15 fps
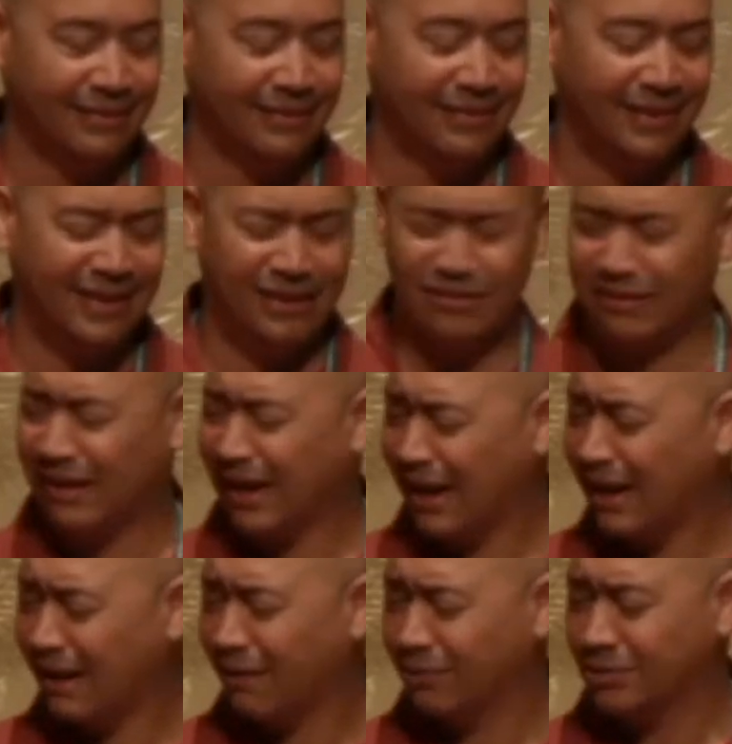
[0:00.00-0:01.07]
And he goes,
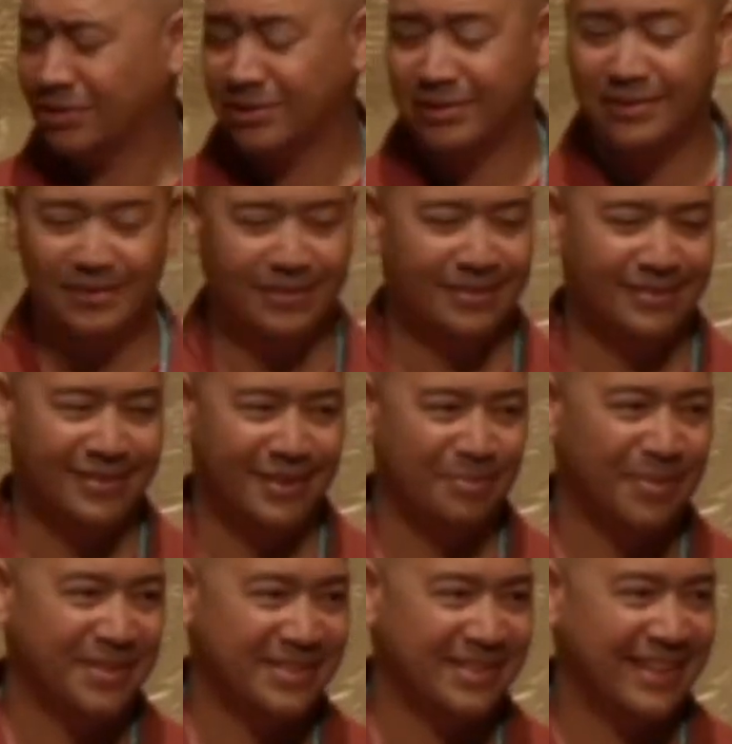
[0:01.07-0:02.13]
"Ouch." Then he
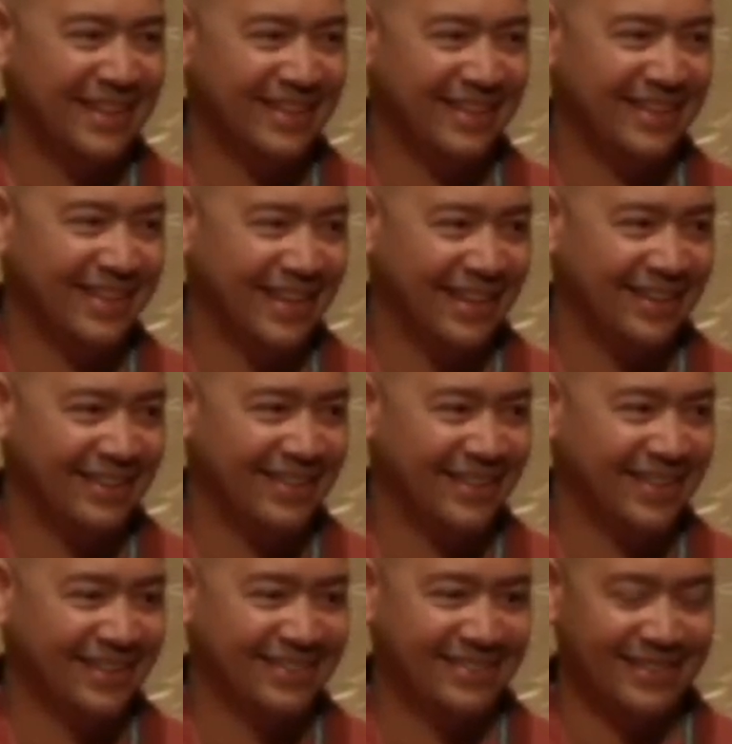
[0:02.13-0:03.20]
puts his hand in again, and he
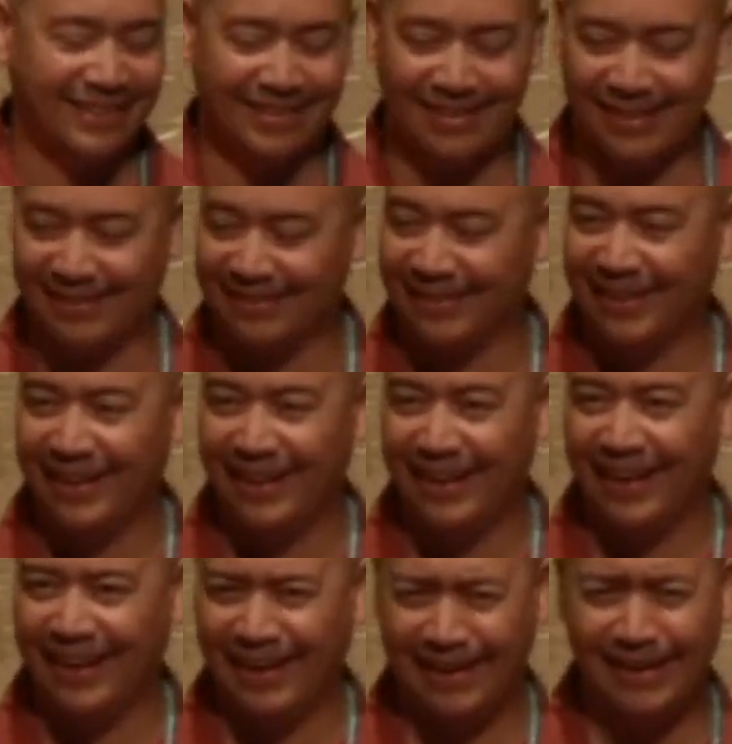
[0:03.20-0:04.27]
gets stung again.
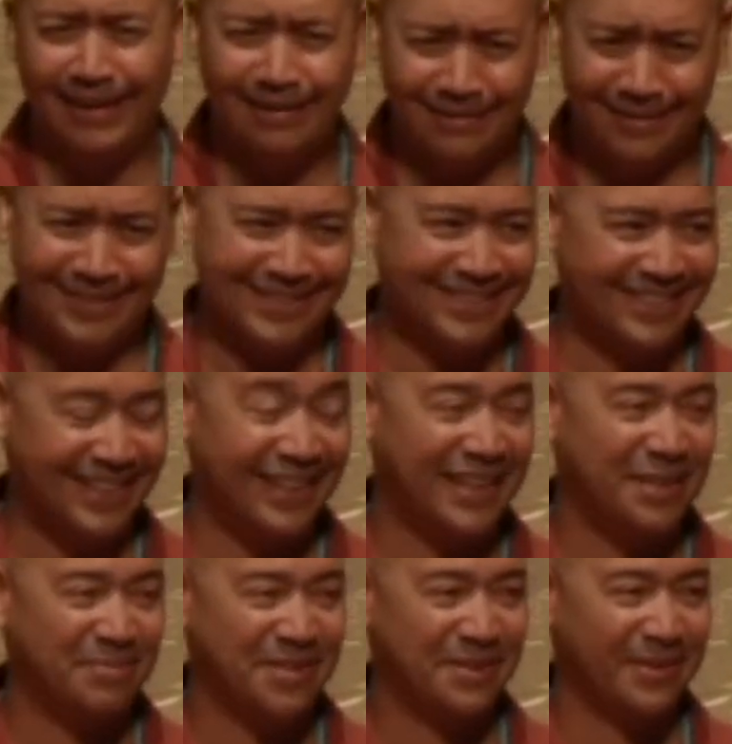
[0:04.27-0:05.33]
"Ouch." And he
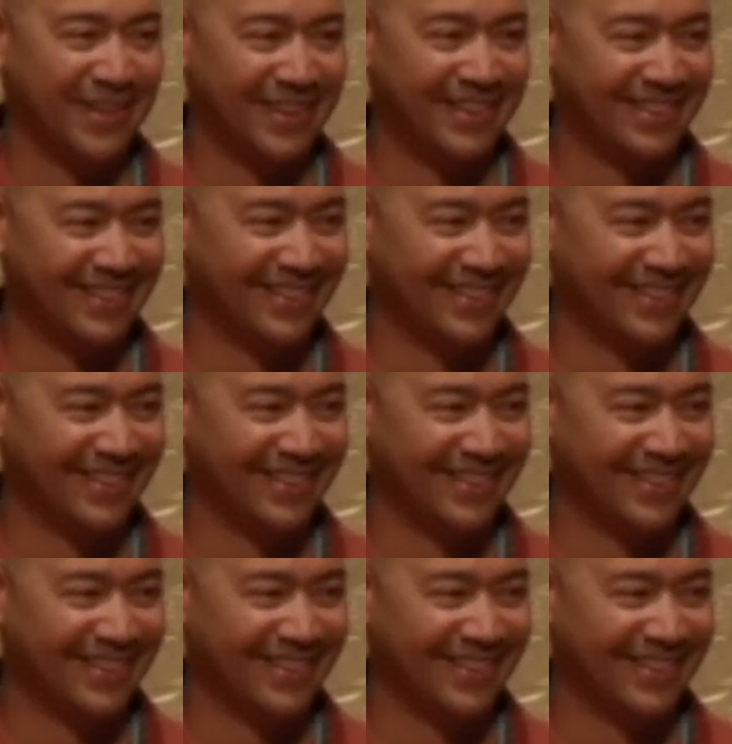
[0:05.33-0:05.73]
keeps doing it.